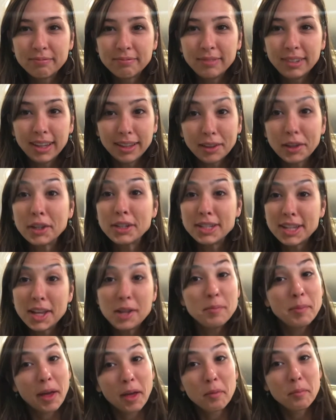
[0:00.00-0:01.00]
get like a
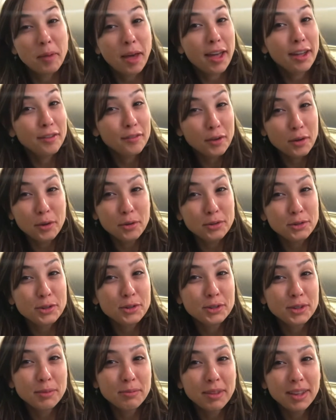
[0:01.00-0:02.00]
10-pound bag of oats or
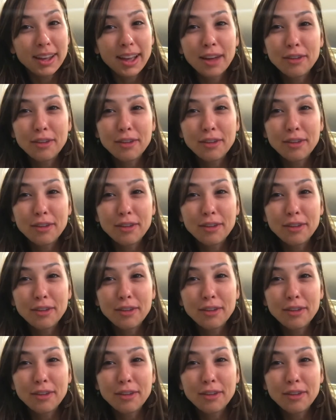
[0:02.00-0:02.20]
something.